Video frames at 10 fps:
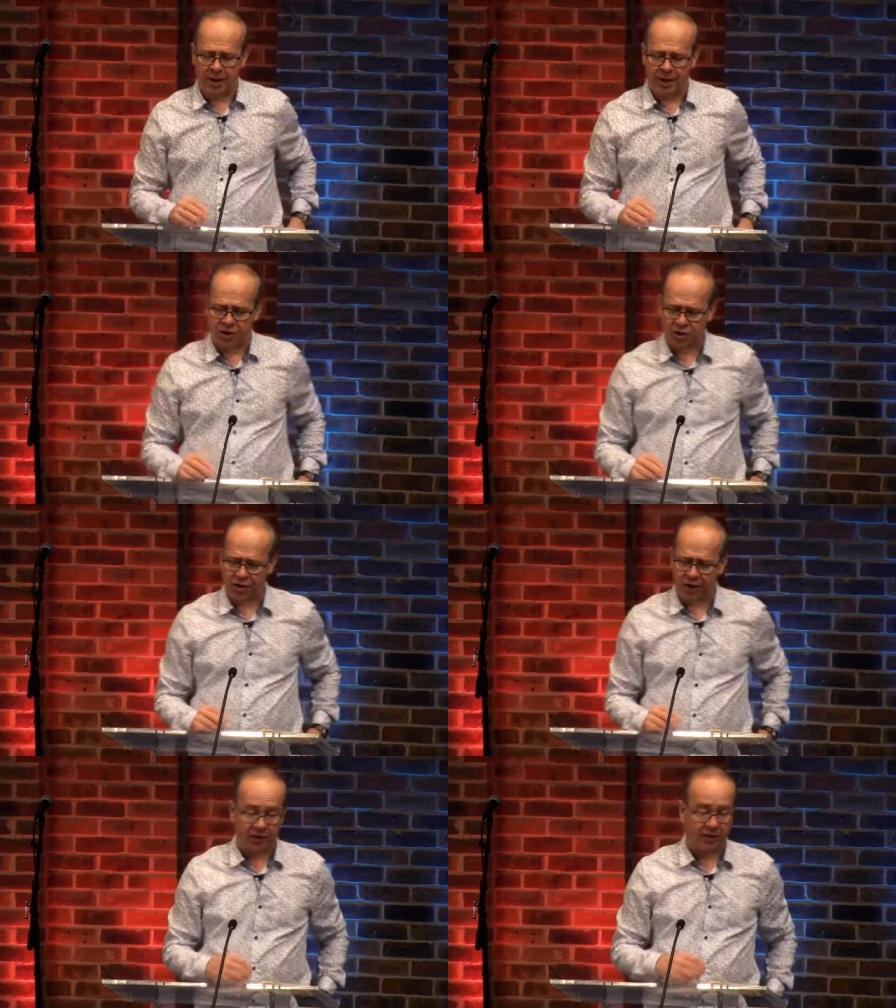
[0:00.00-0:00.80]
their
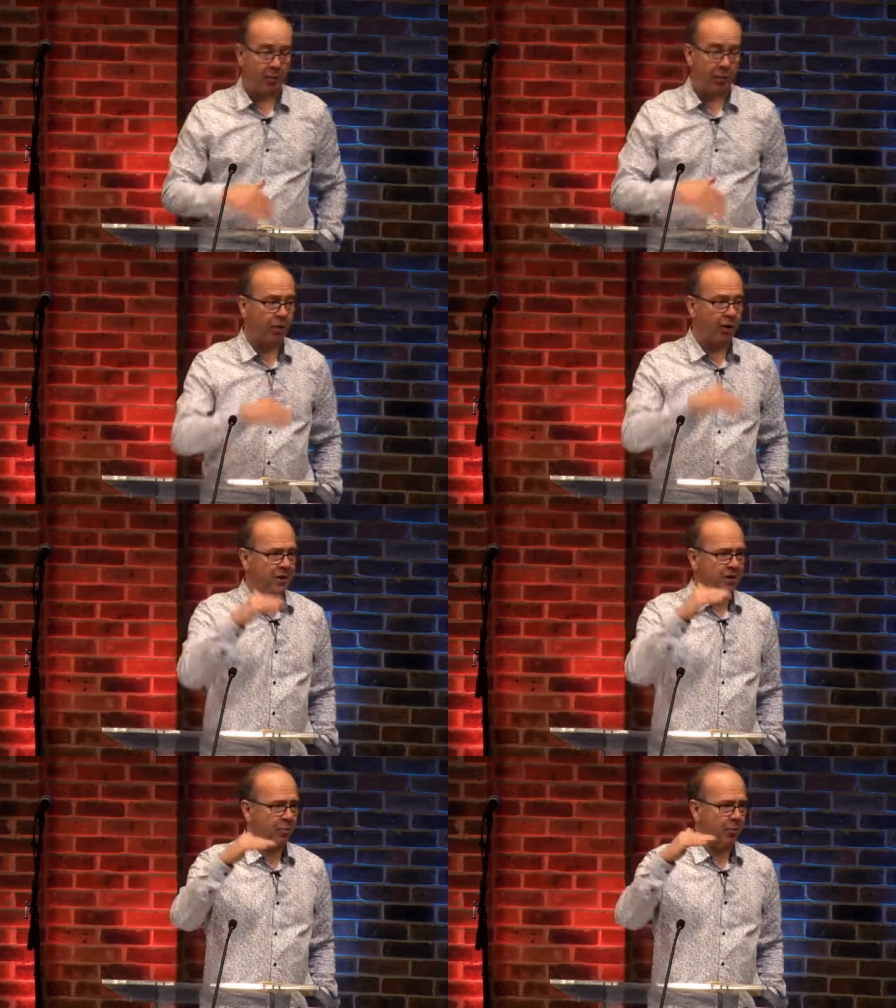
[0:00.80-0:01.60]
strength. They will
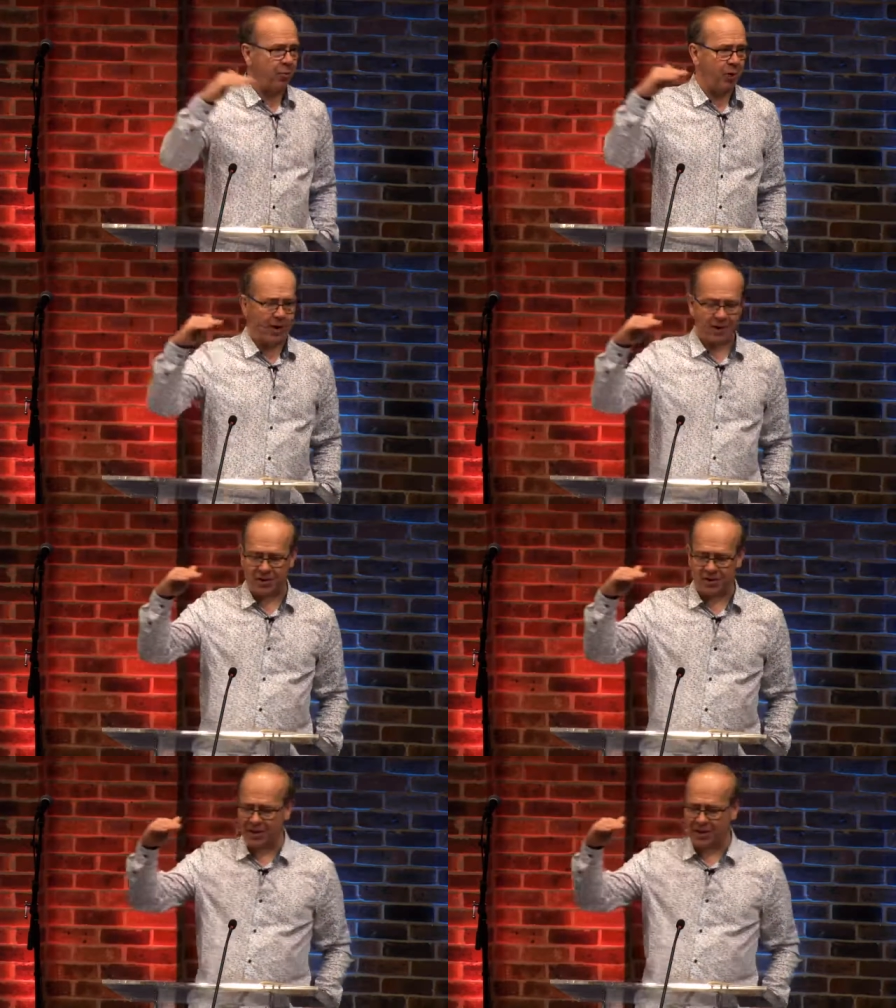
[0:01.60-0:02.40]
rise up with
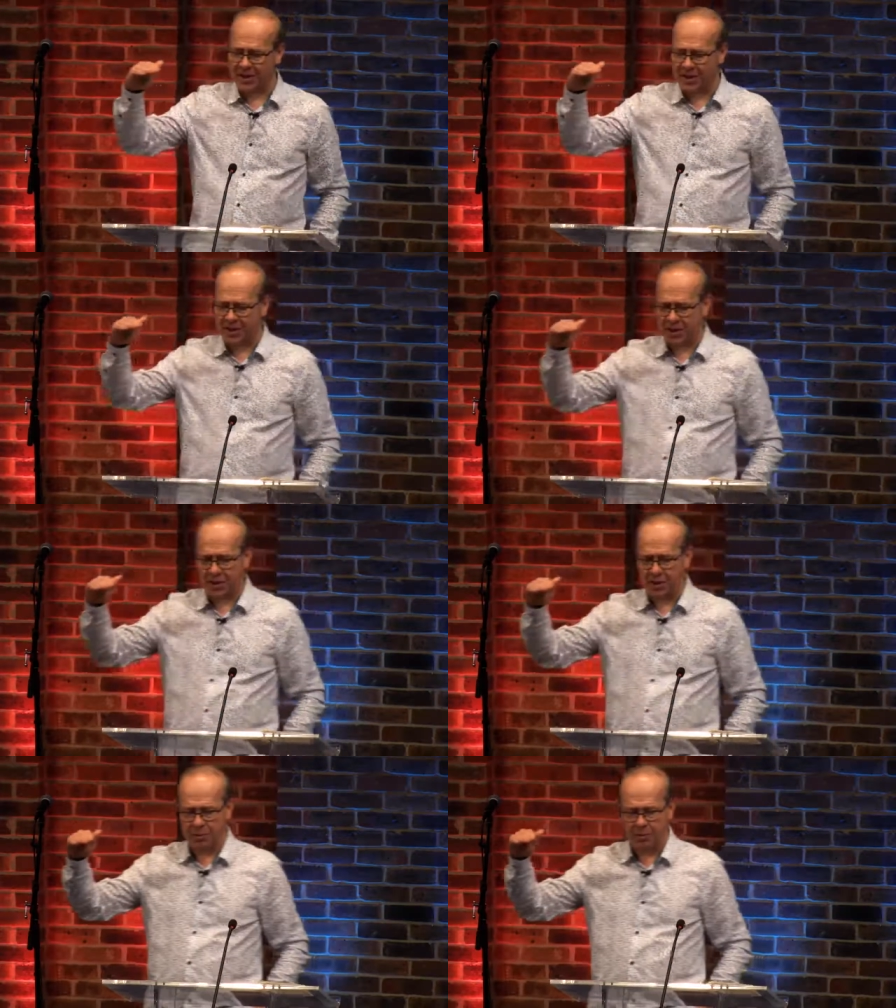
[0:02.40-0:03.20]
wings as
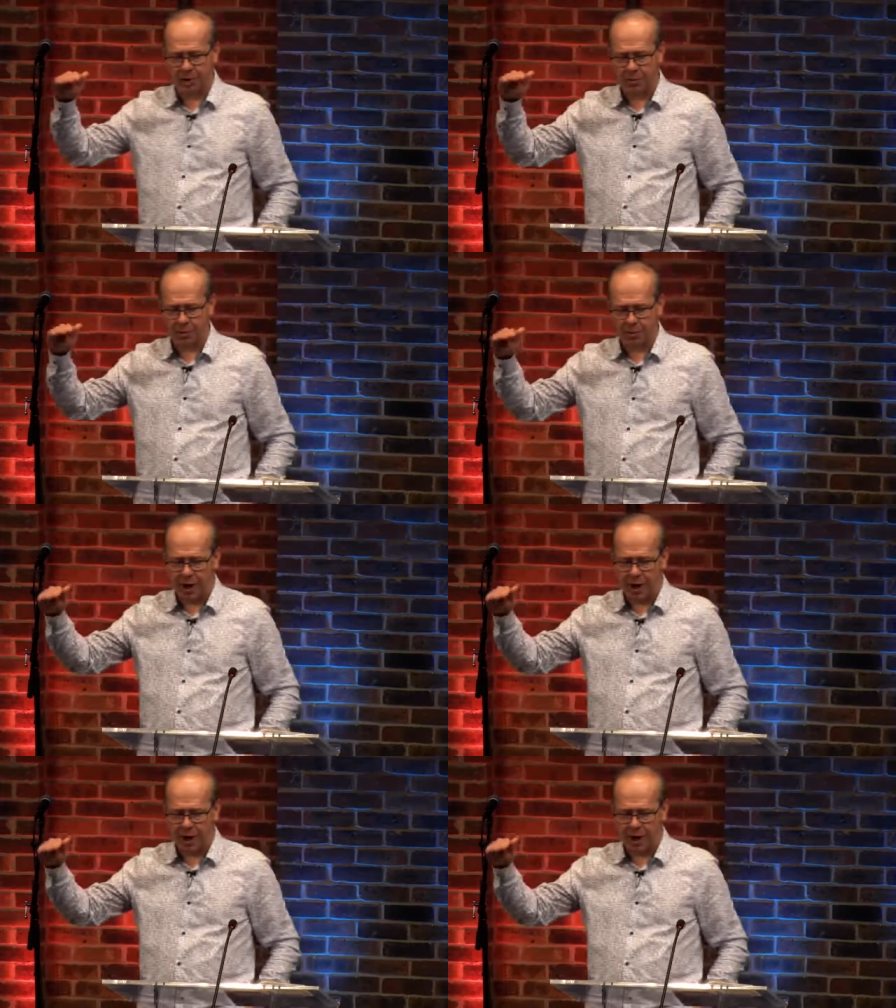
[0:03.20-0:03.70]
eagles. They will